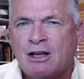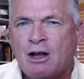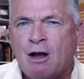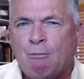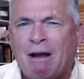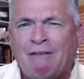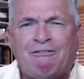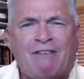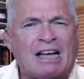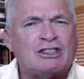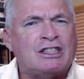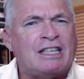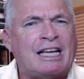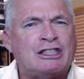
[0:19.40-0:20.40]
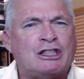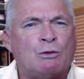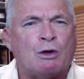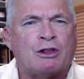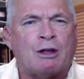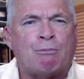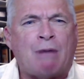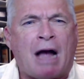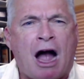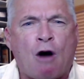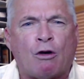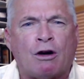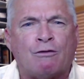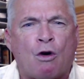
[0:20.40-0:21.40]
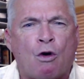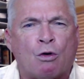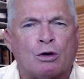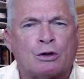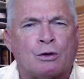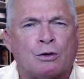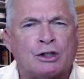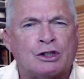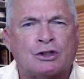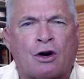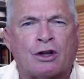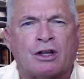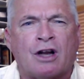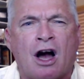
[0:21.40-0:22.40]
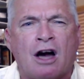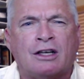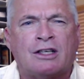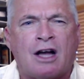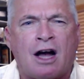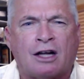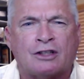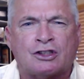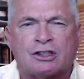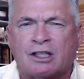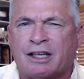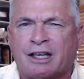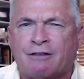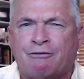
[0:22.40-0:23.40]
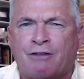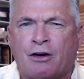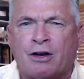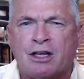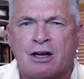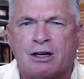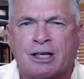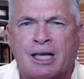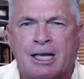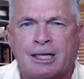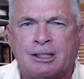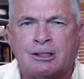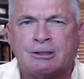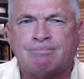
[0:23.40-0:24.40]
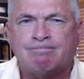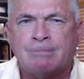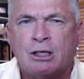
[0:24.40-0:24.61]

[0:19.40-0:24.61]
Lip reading: My fascination with the power of oratory started unconsciously at a very young age,